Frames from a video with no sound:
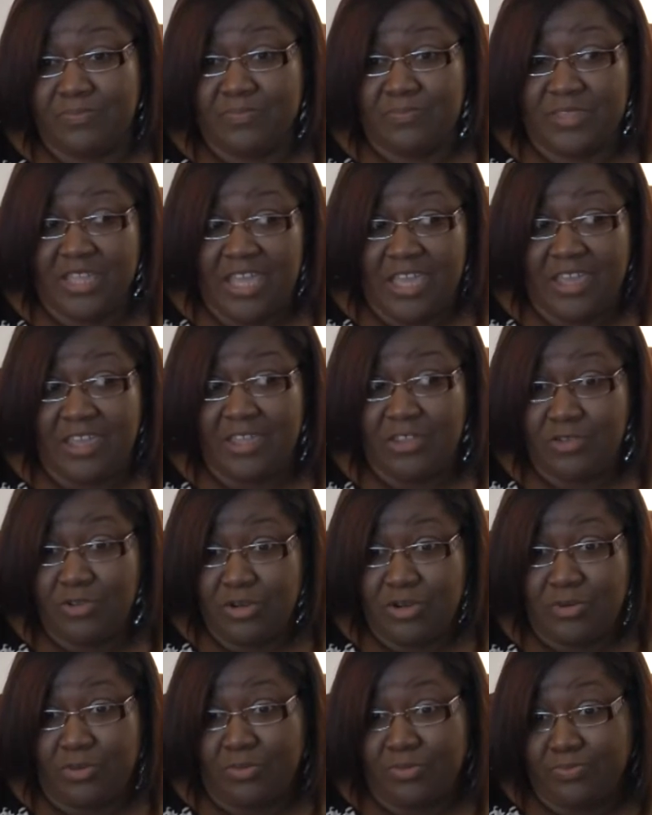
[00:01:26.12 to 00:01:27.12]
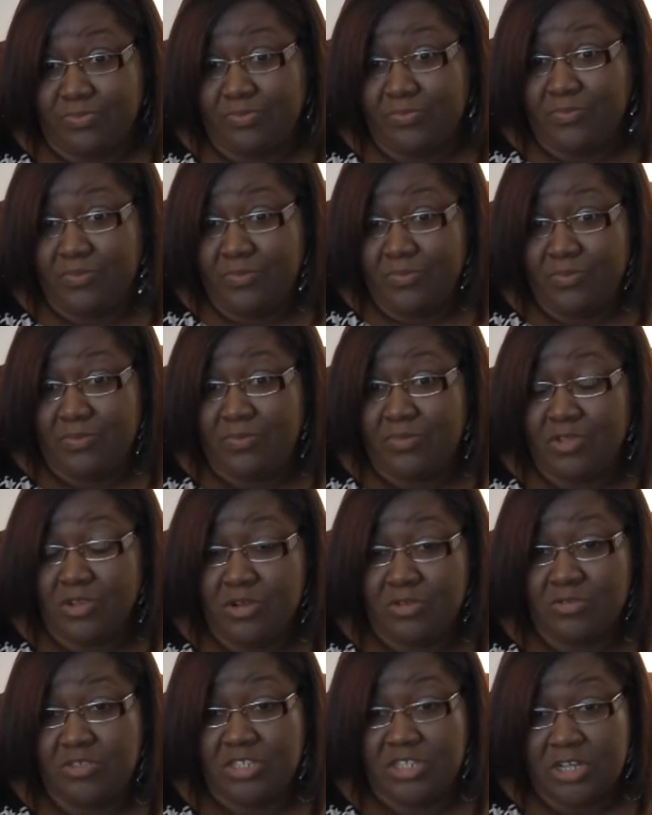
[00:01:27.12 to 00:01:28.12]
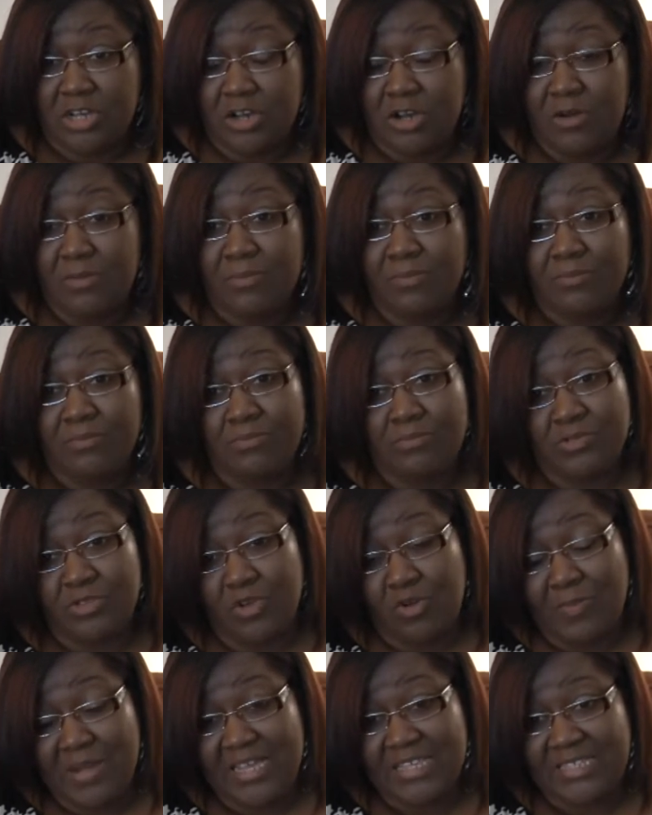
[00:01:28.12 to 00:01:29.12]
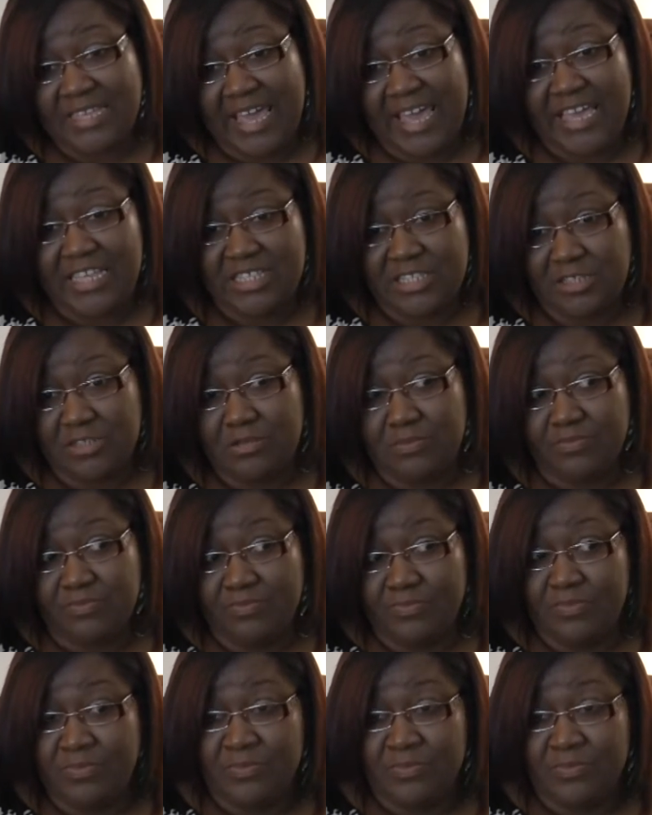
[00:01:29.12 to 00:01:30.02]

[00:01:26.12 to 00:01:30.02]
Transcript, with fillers: thinking, you know, you know, some was on my side, some,